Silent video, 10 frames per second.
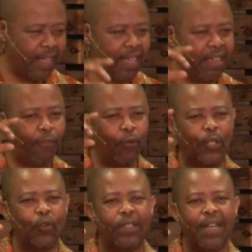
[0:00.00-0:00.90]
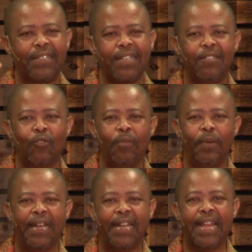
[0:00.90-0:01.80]
If we do that, it will
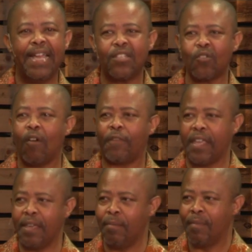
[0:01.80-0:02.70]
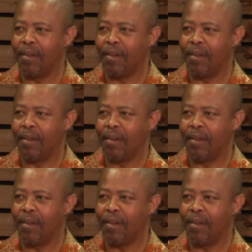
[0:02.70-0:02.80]
be less of him,